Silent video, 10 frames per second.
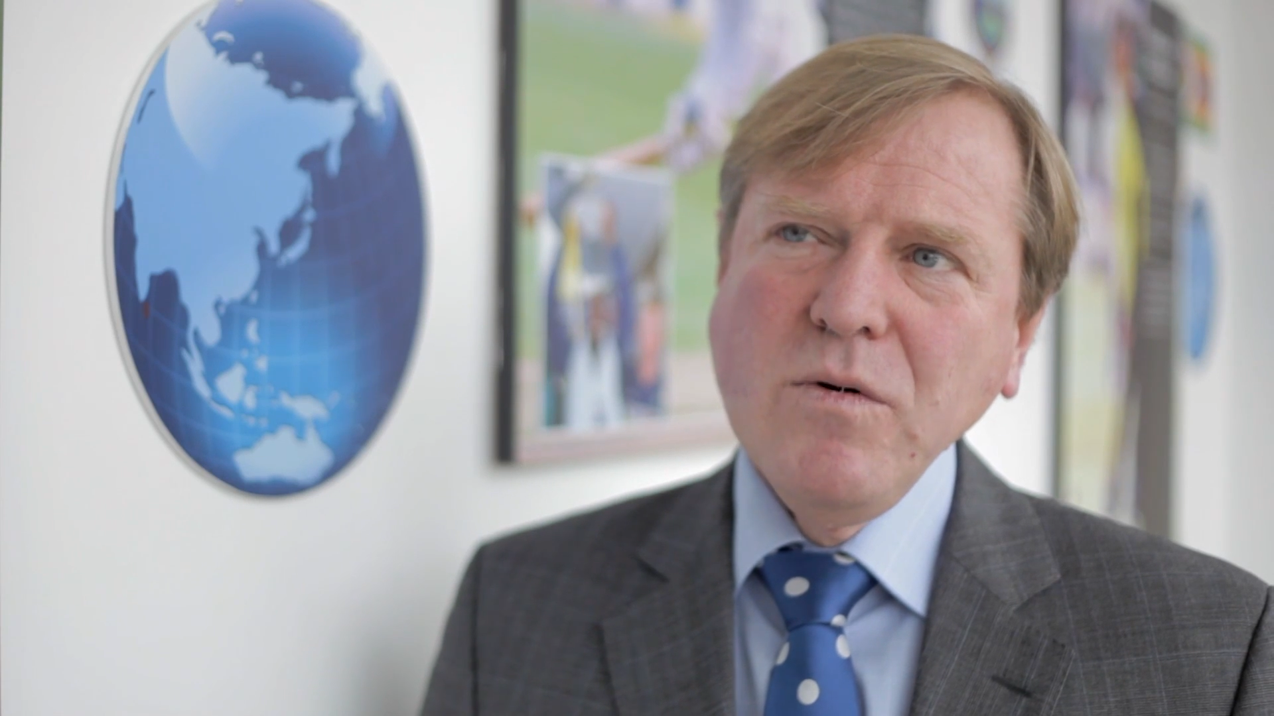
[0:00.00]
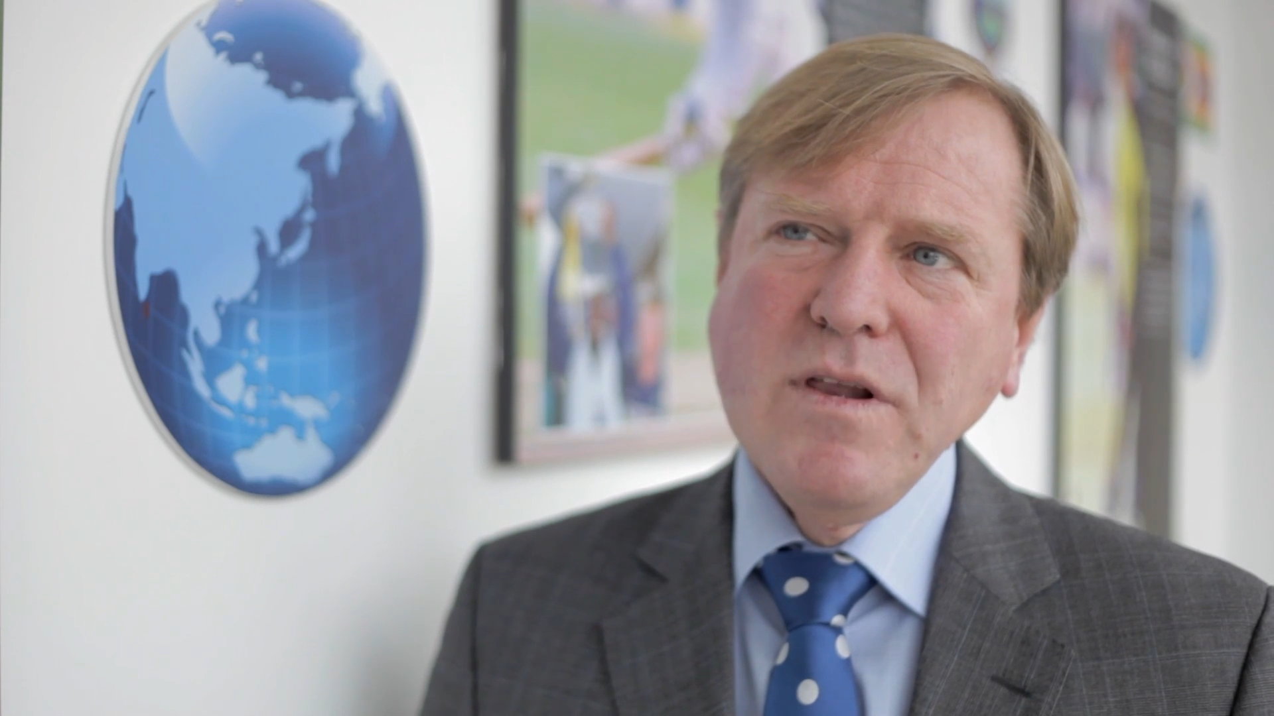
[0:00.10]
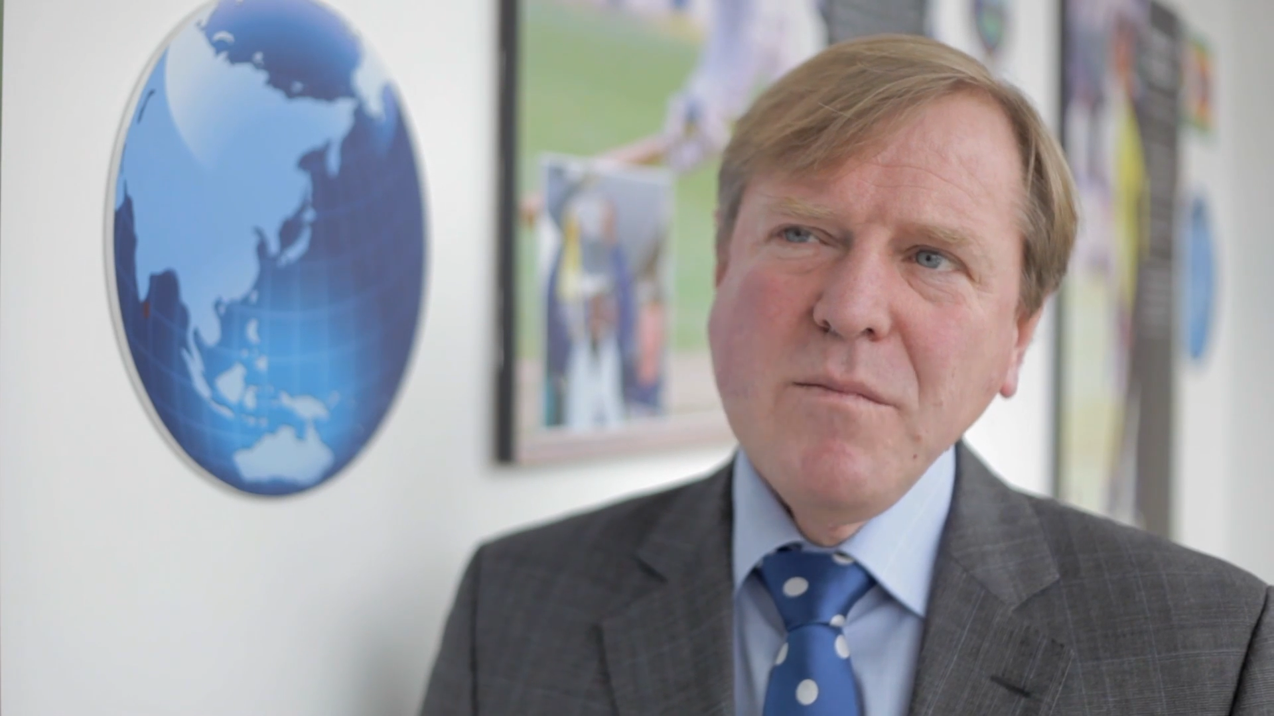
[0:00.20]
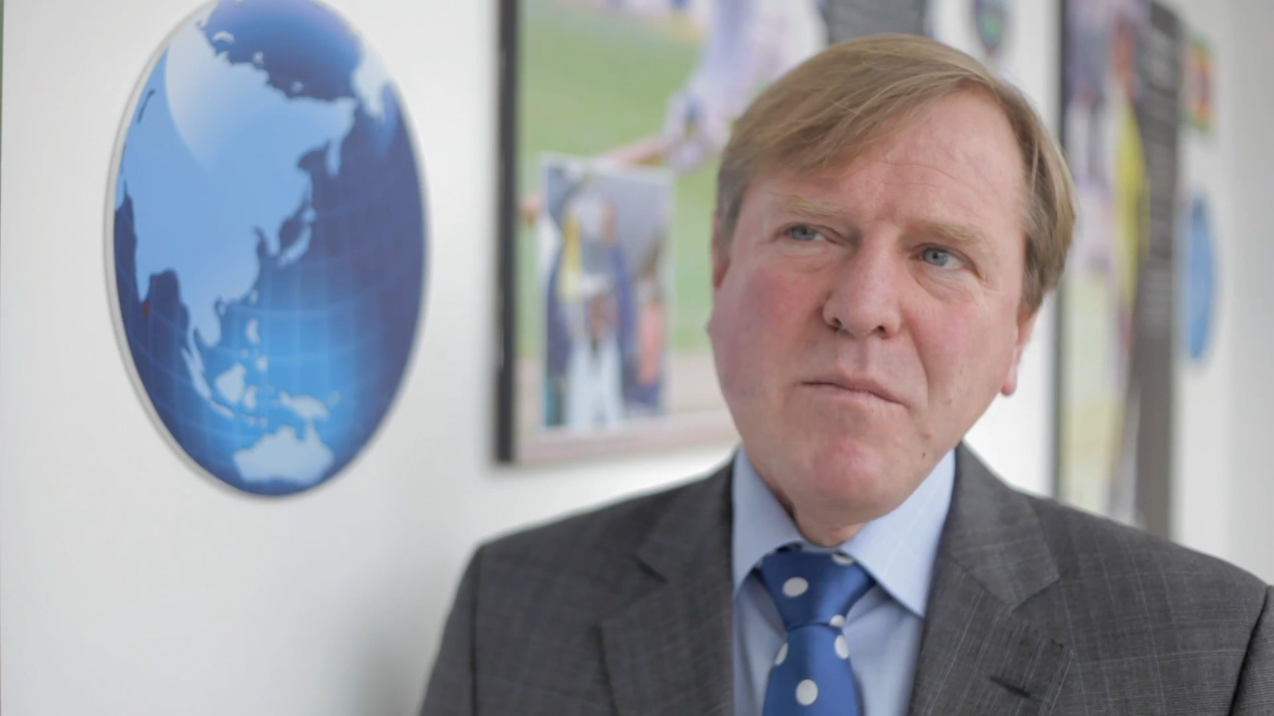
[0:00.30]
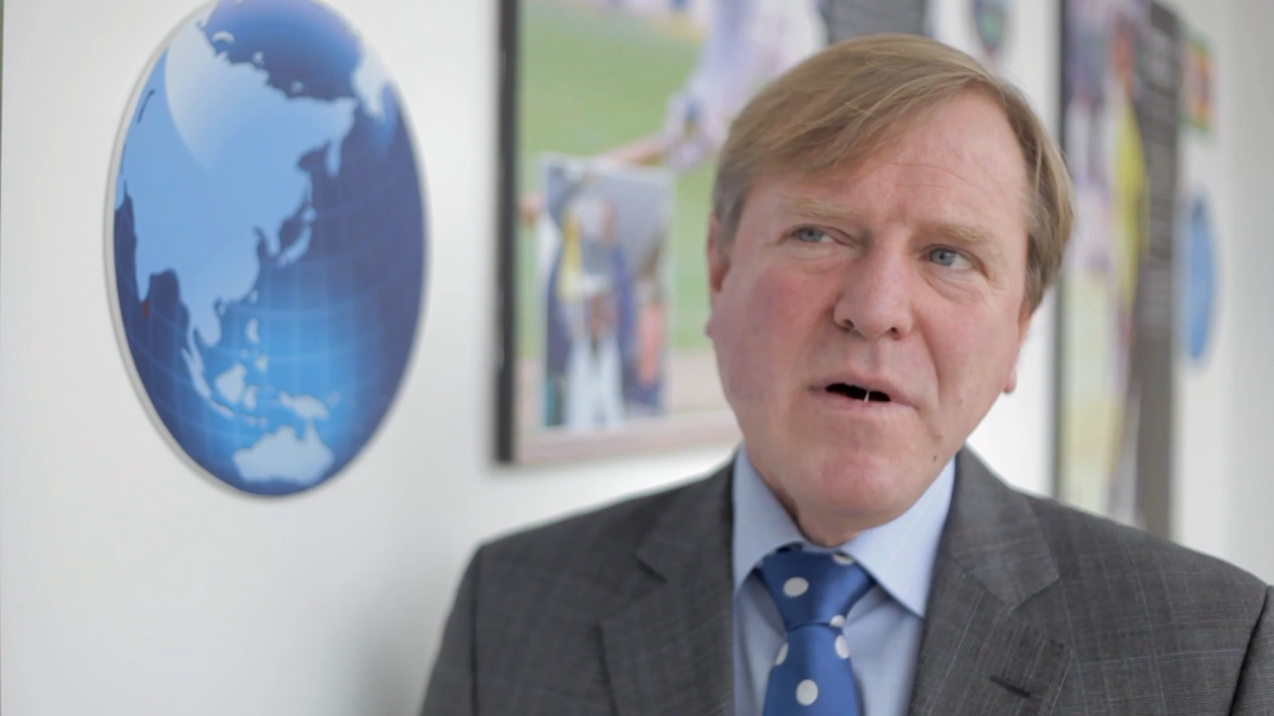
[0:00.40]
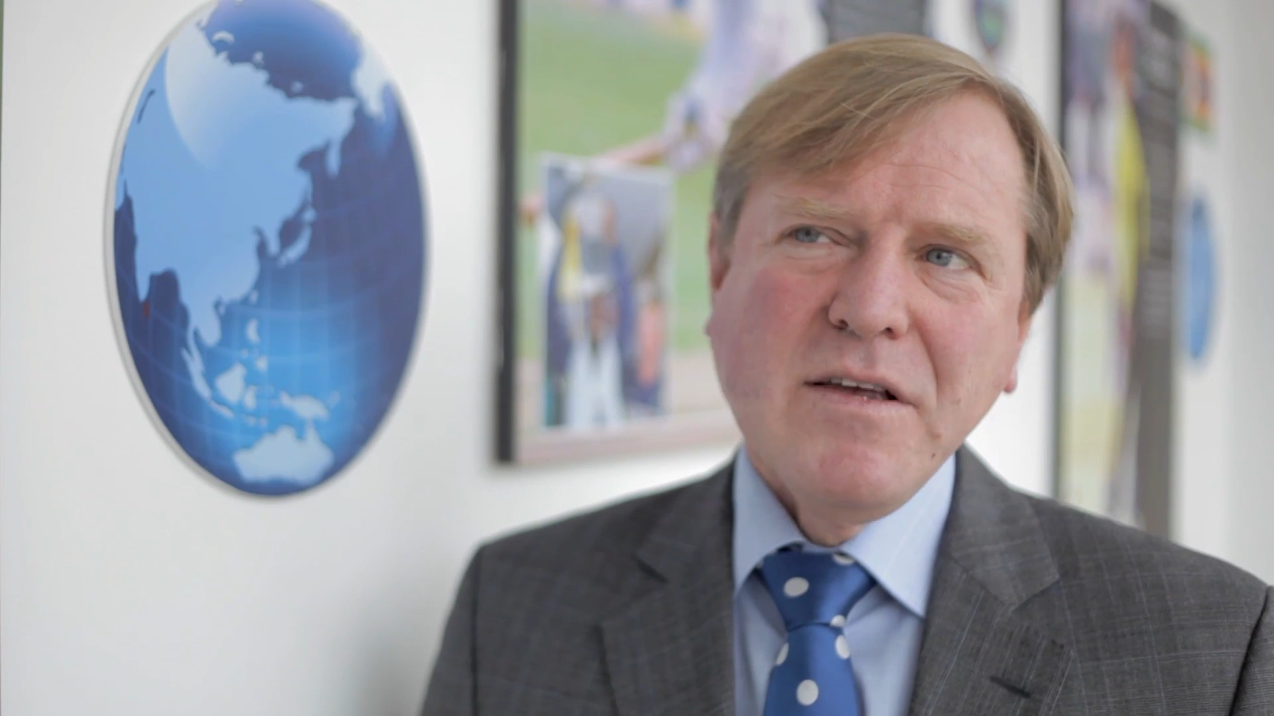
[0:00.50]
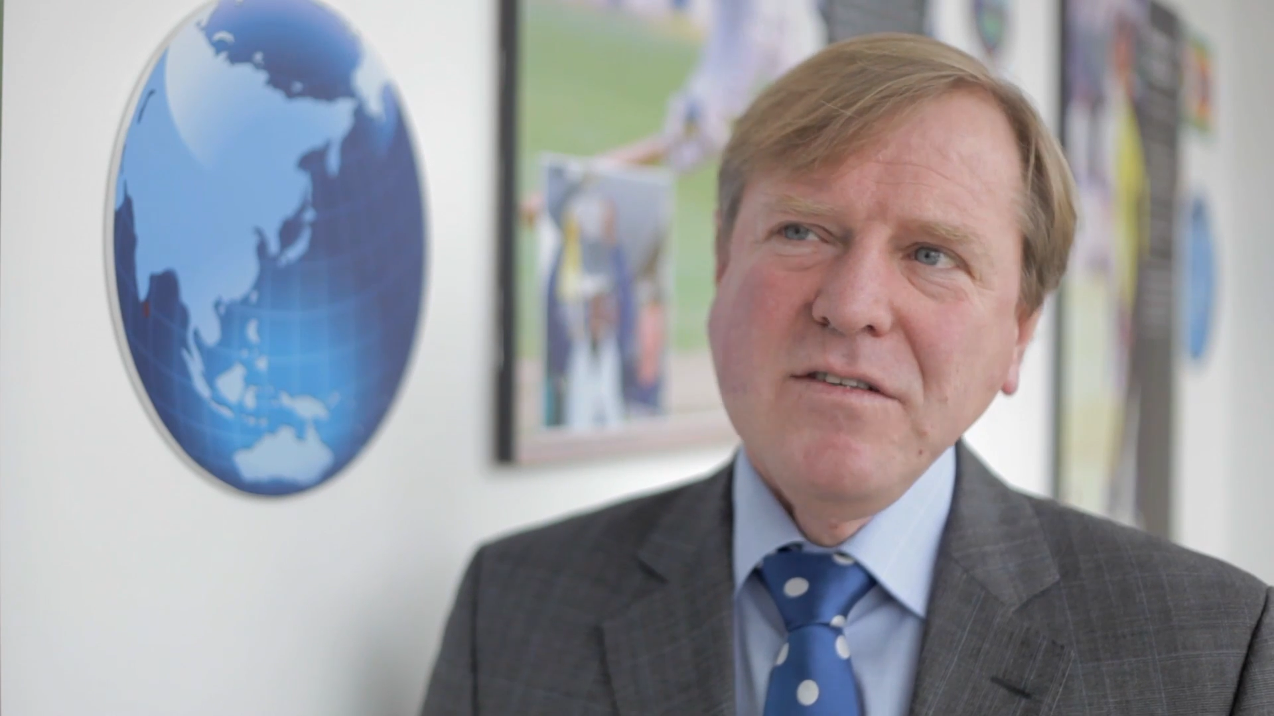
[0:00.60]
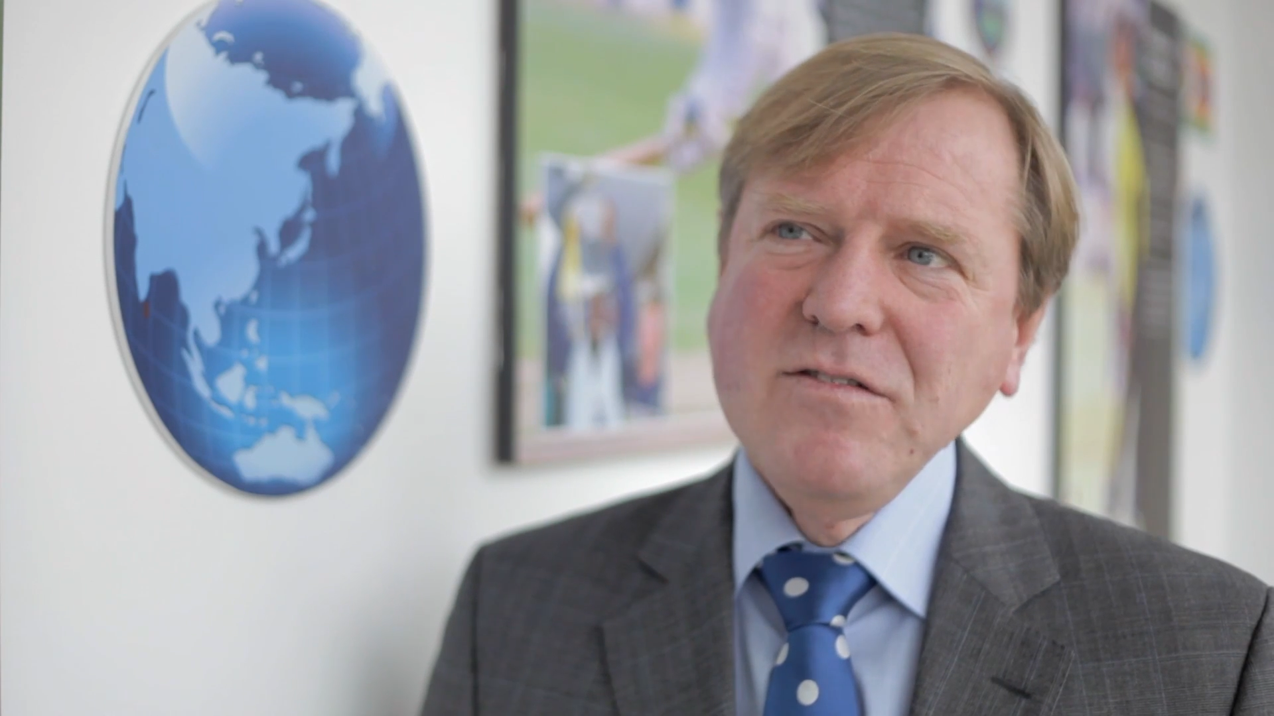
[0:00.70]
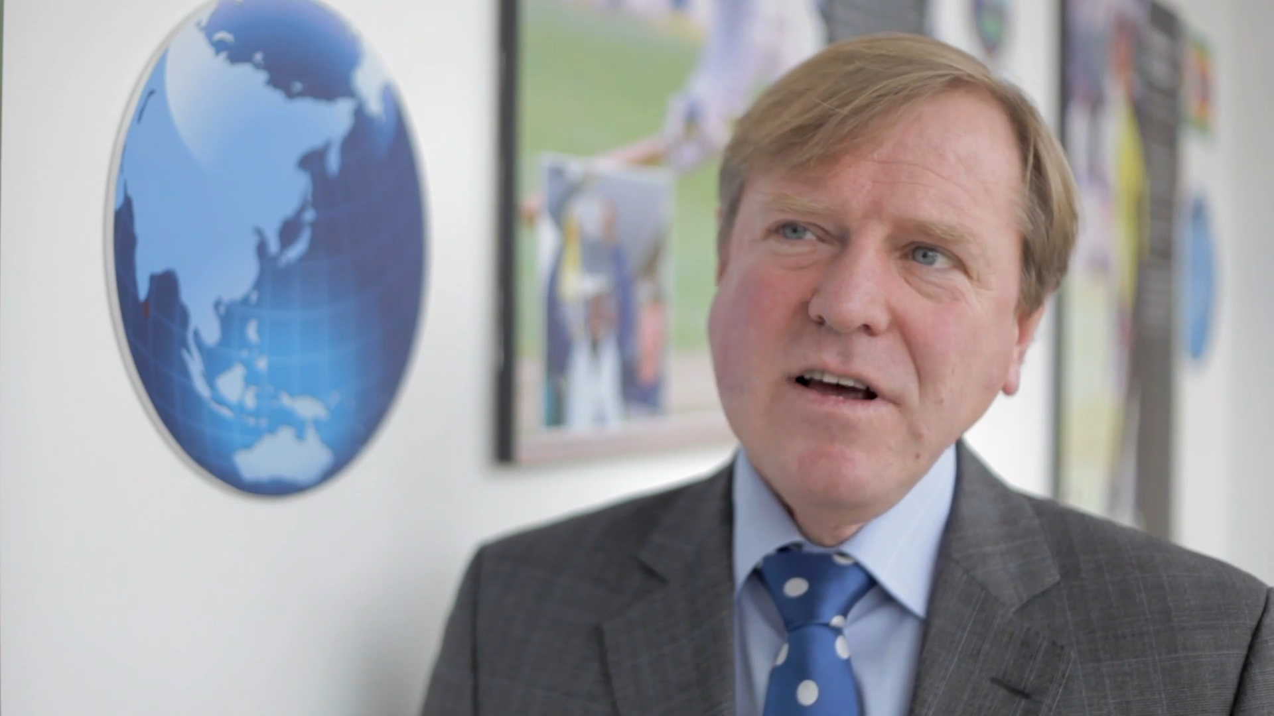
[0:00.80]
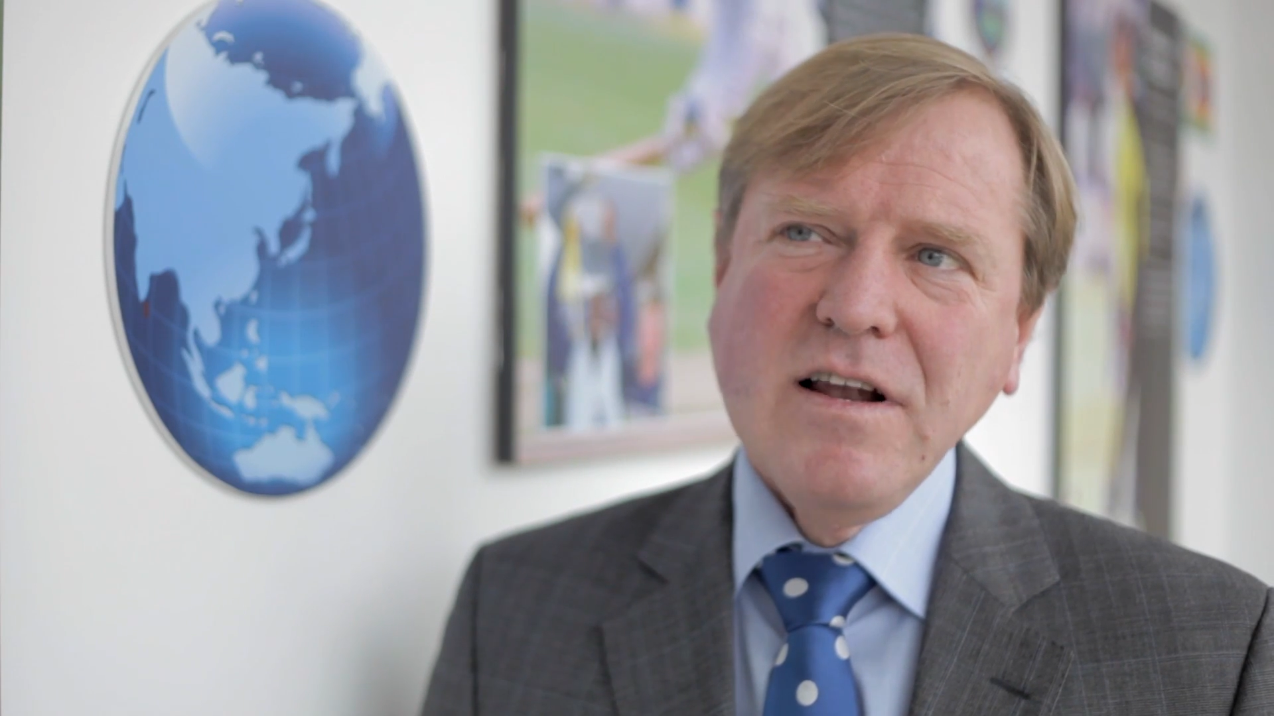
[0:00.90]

that we'd a massive